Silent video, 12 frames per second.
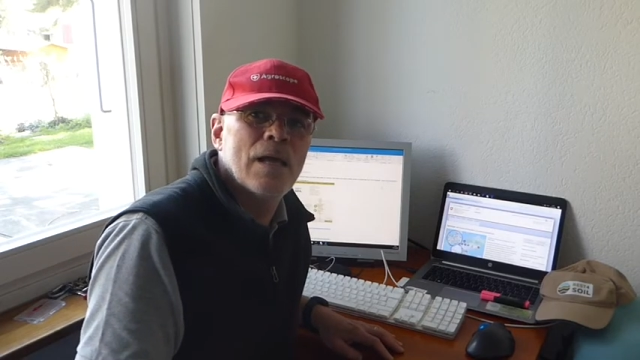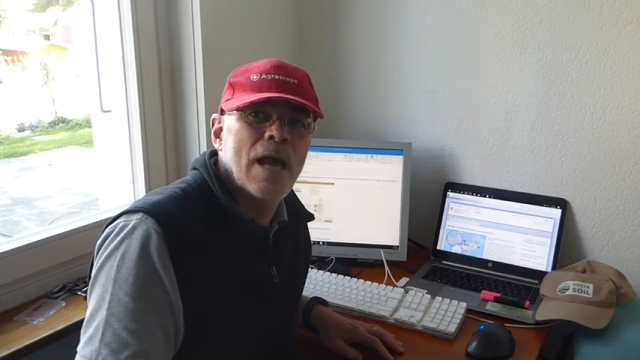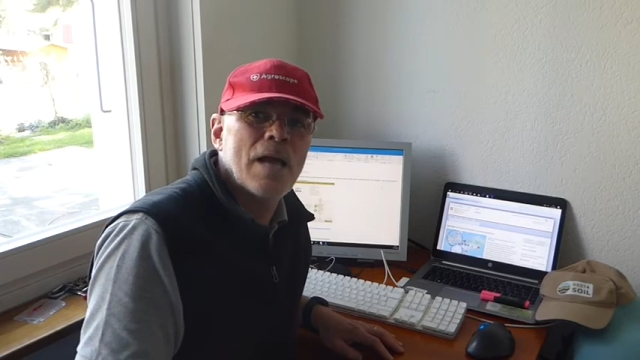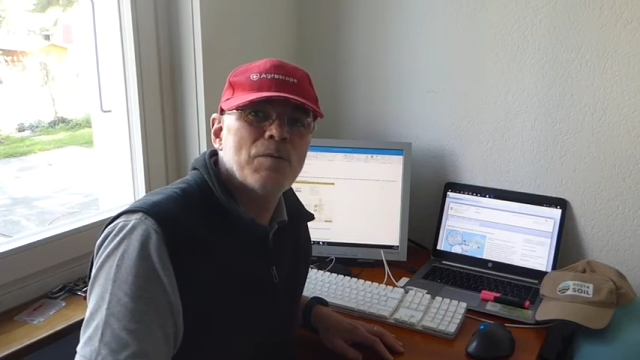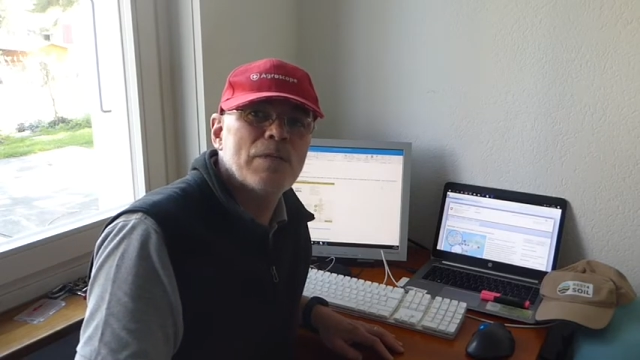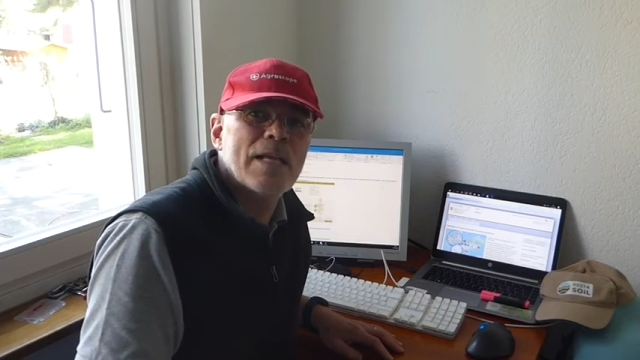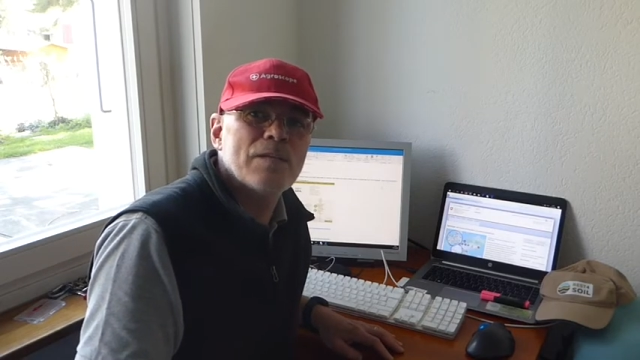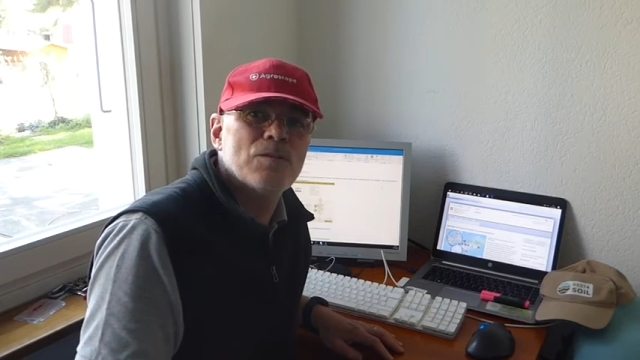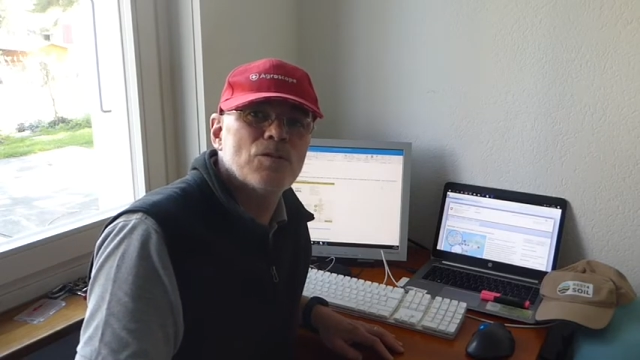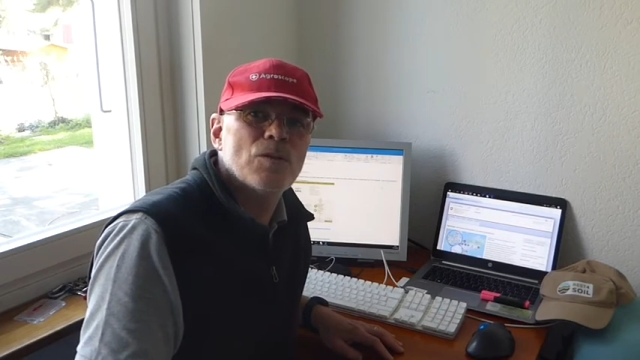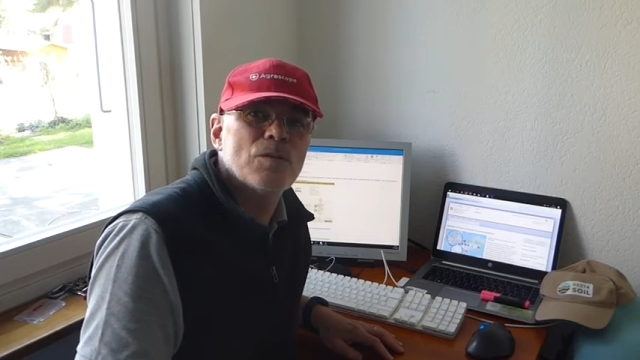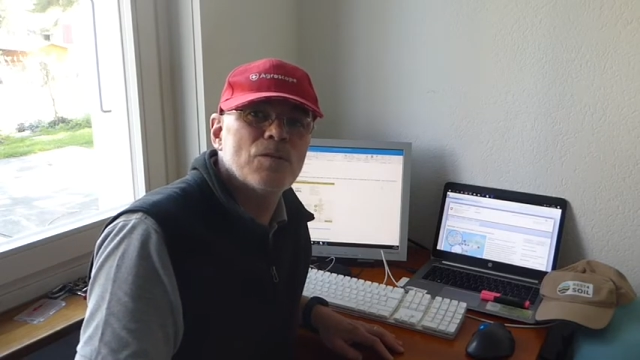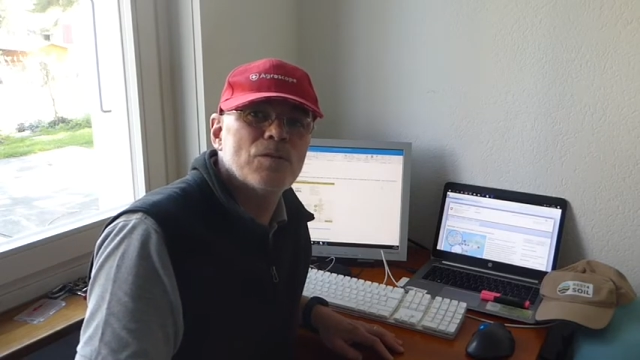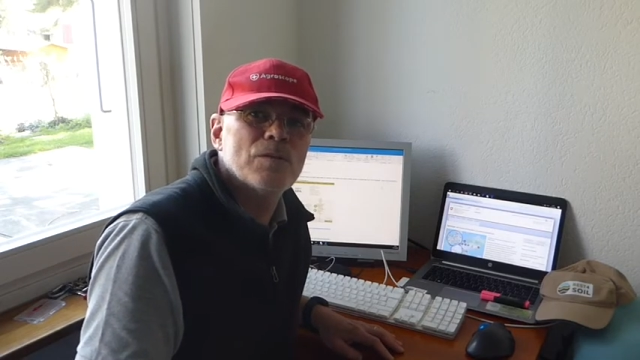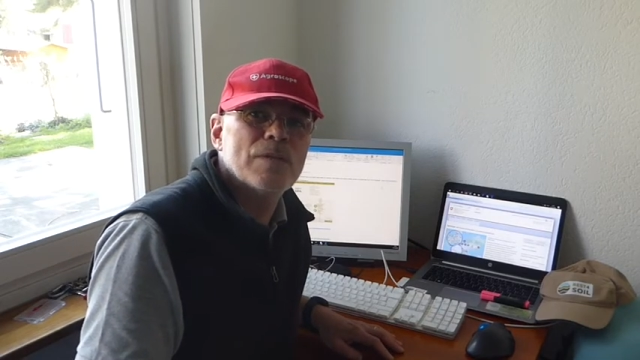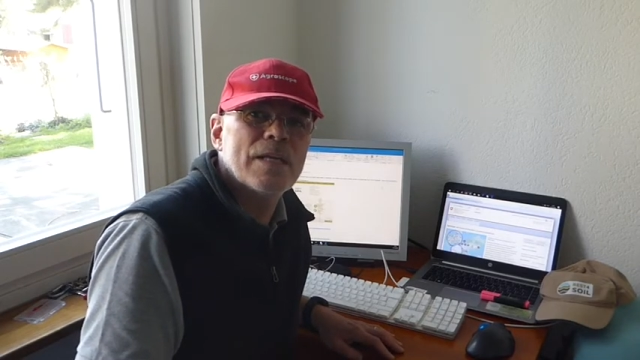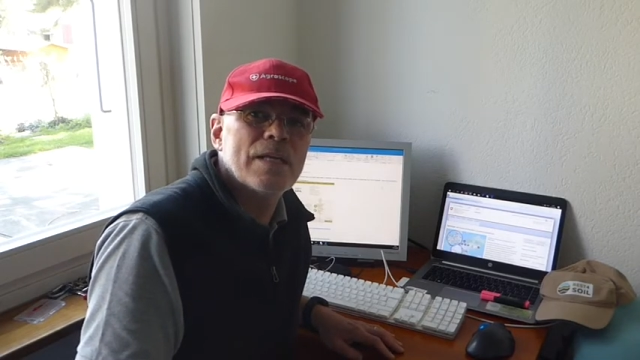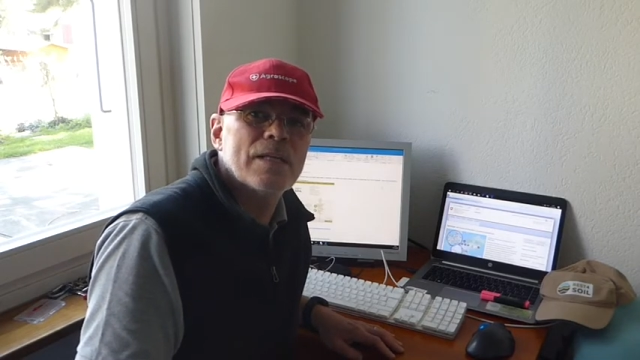I would like to show you
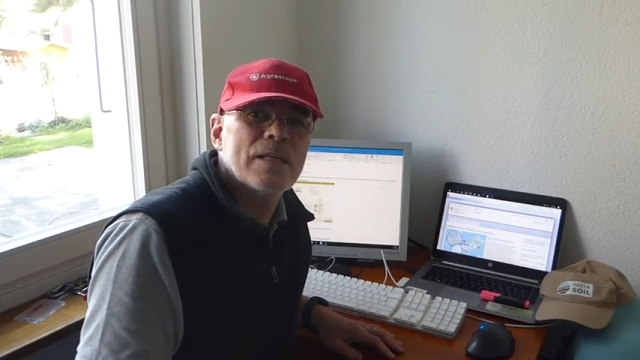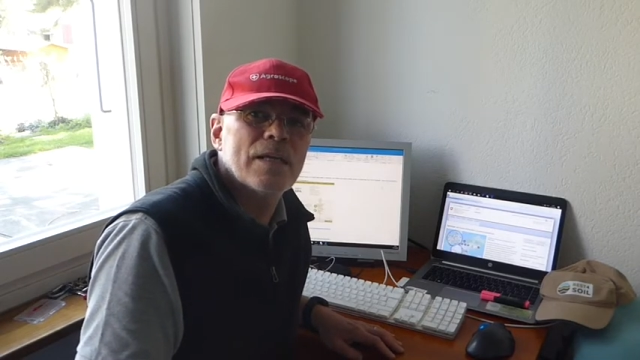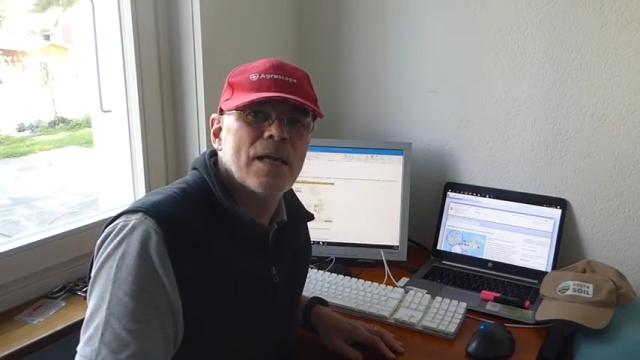today